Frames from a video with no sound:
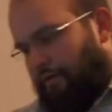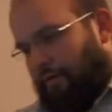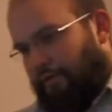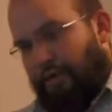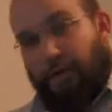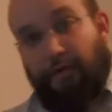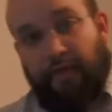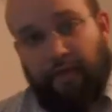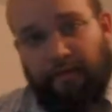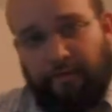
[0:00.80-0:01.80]
So
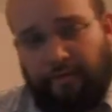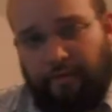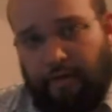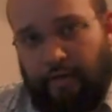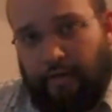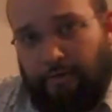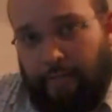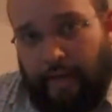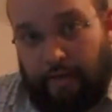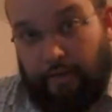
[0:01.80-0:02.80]
this is
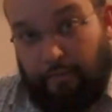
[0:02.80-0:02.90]
my new